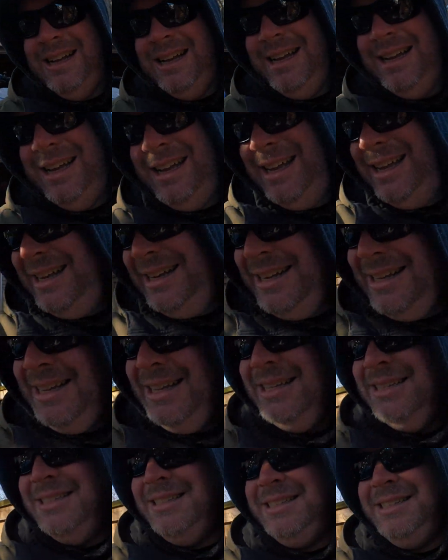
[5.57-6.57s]
and
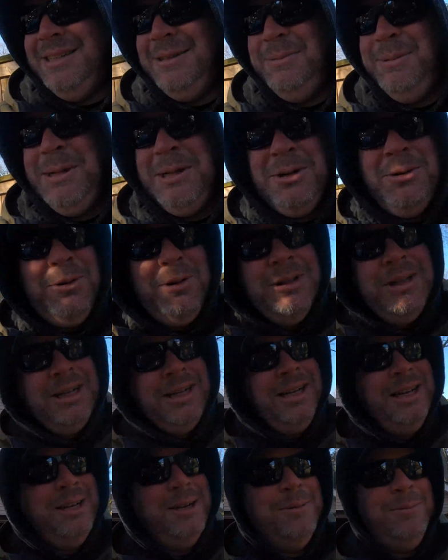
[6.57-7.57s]
it's still a bit cold out
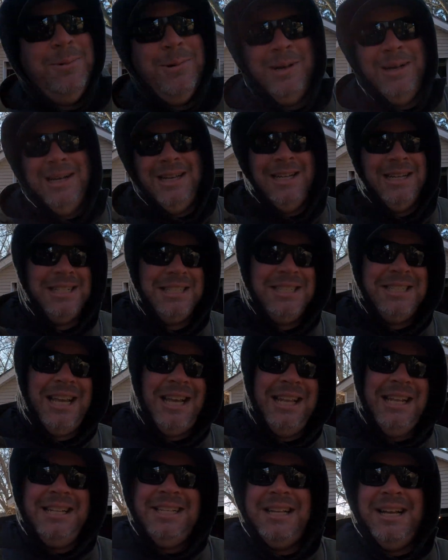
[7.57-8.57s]
here, but
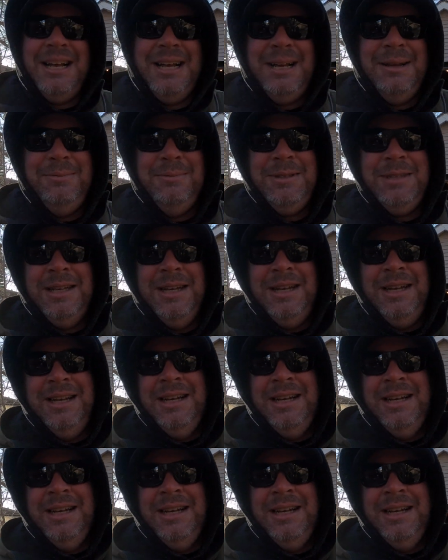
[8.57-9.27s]
exciting times.